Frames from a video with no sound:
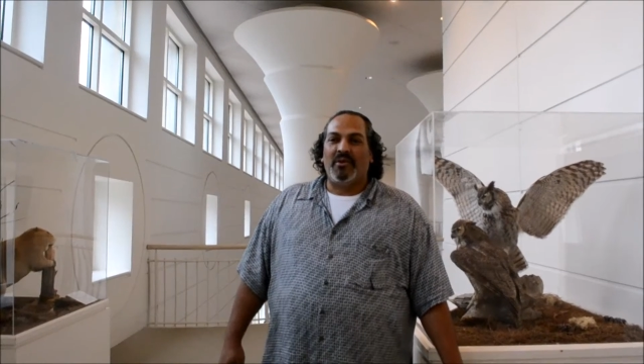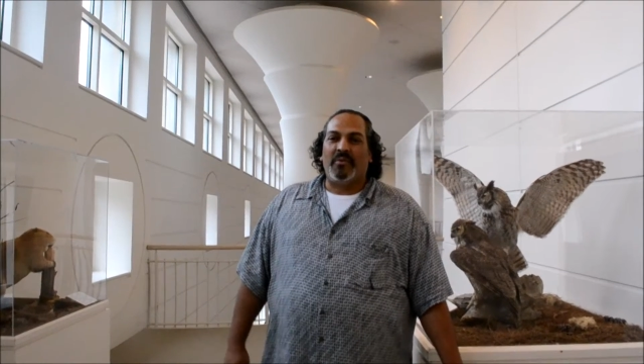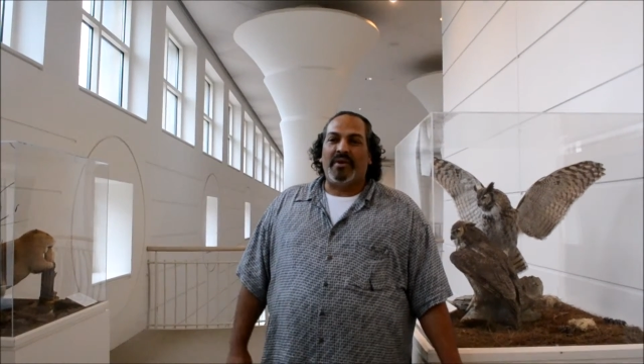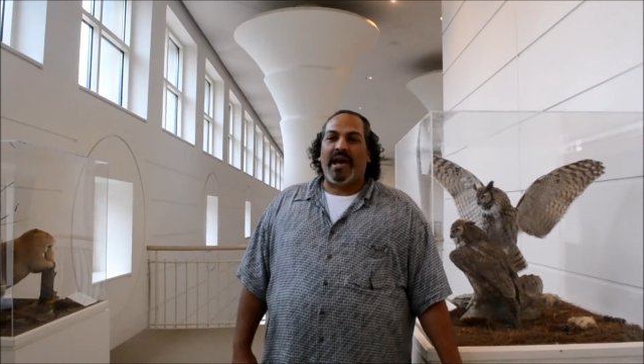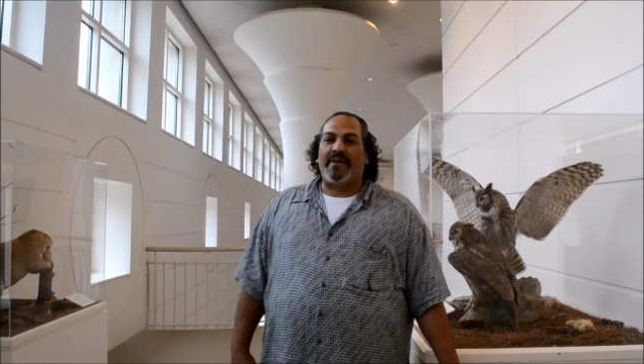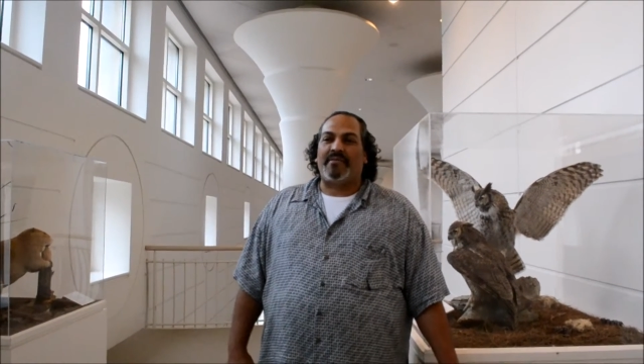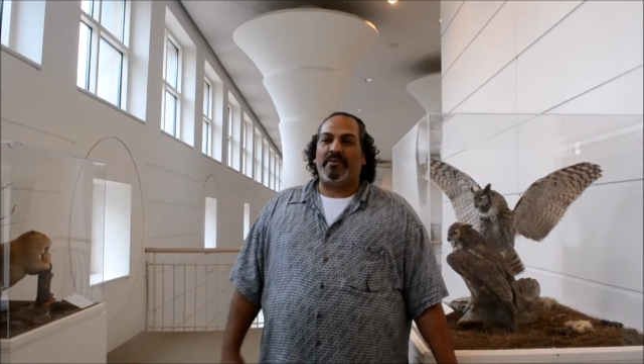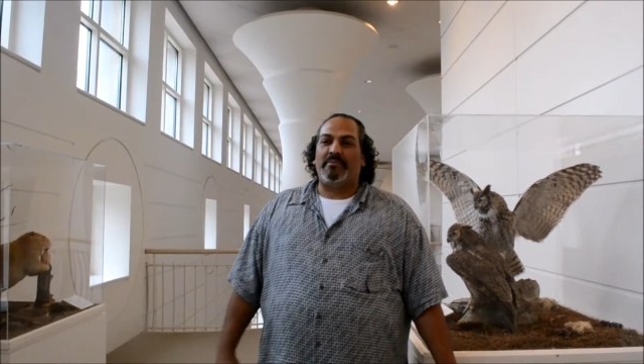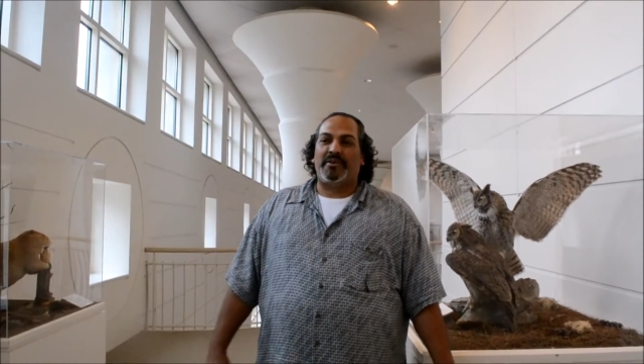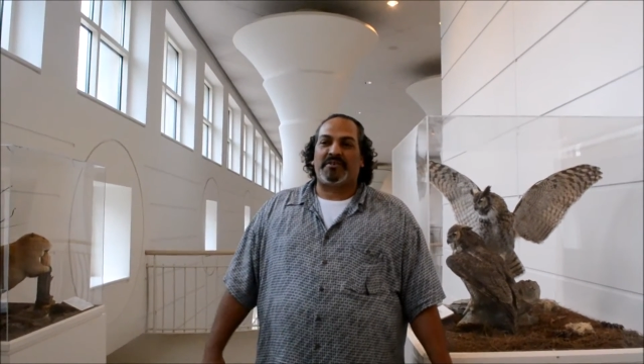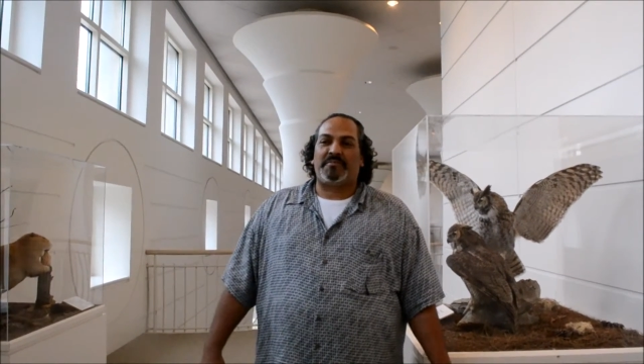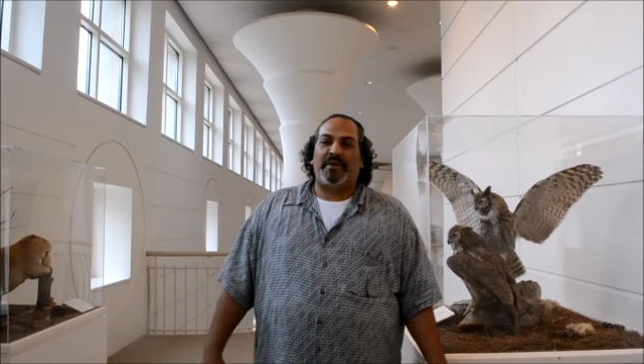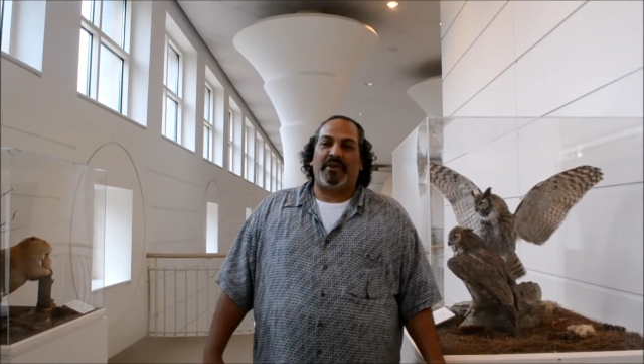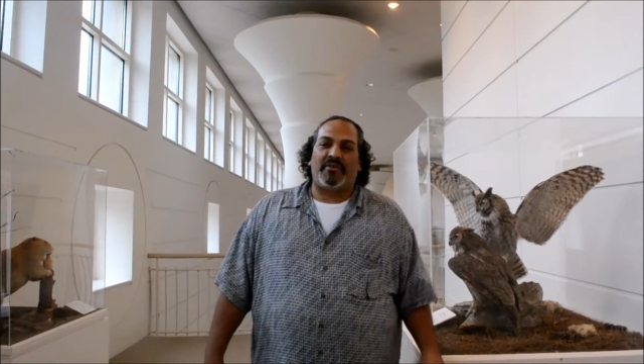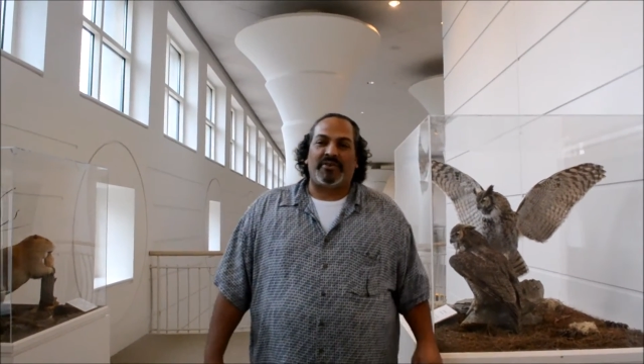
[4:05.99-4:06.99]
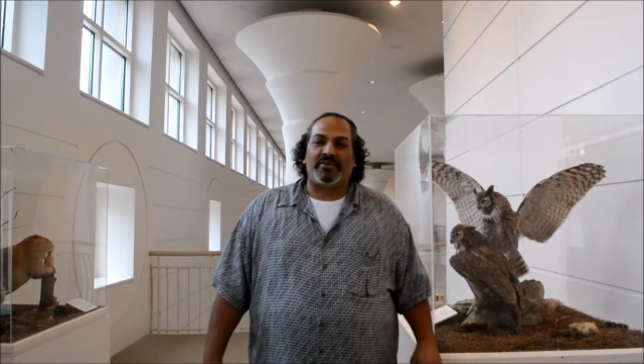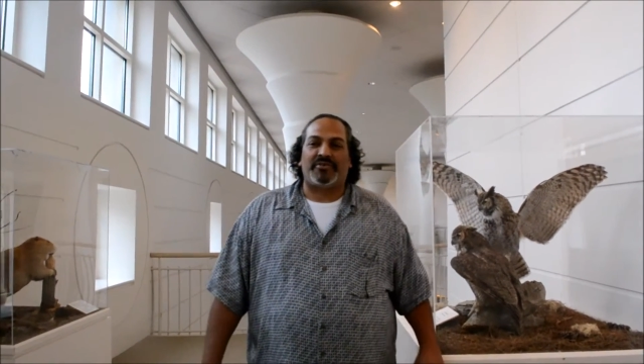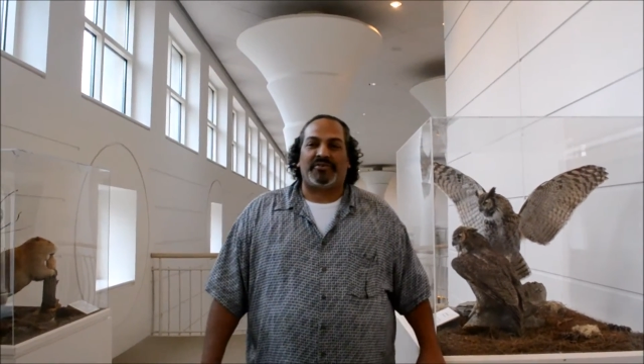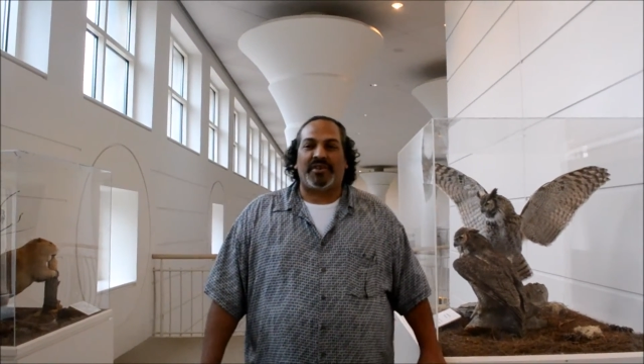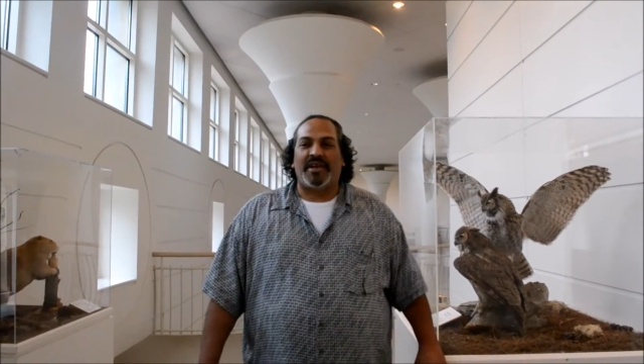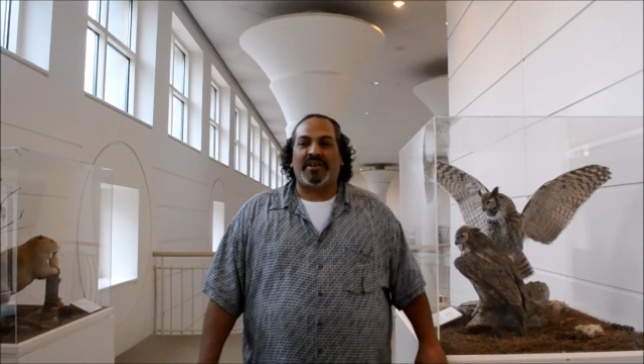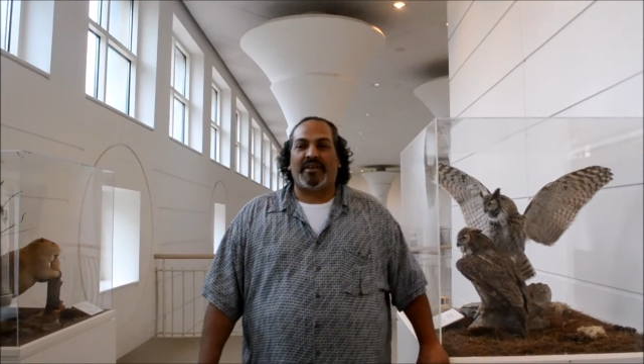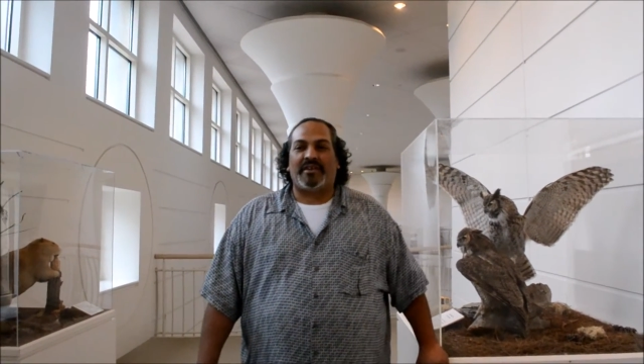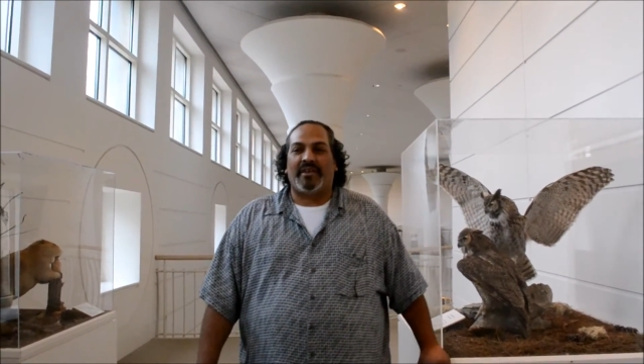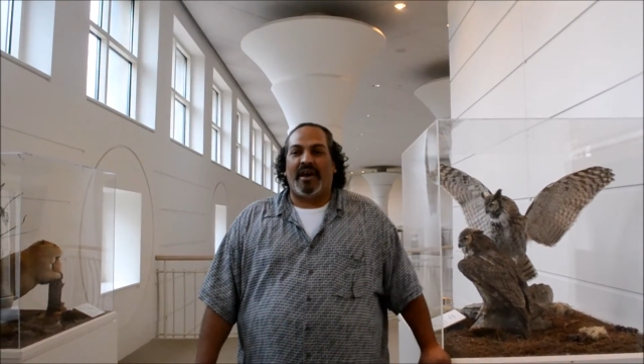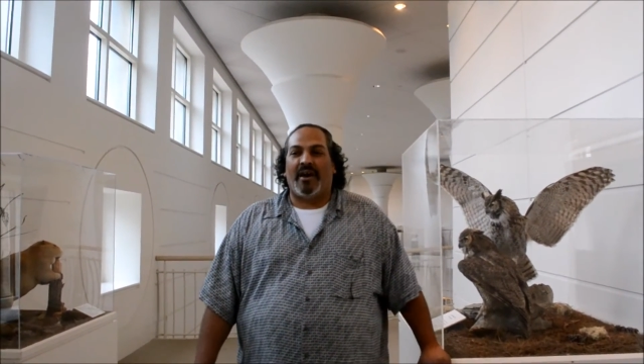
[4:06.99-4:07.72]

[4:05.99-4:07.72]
We have a much better understanding